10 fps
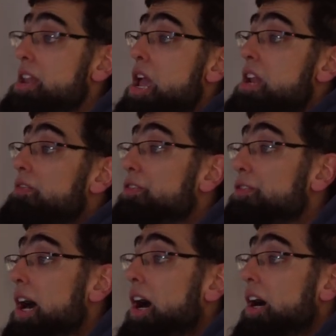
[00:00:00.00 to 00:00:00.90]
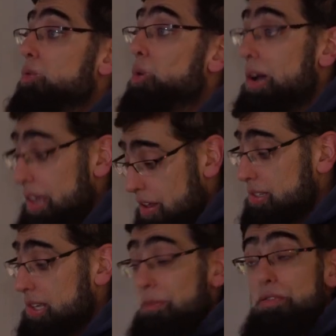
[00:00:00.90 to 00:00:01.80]
infer what
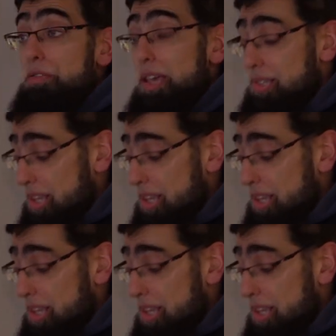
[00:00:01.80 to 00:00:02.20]
some of the things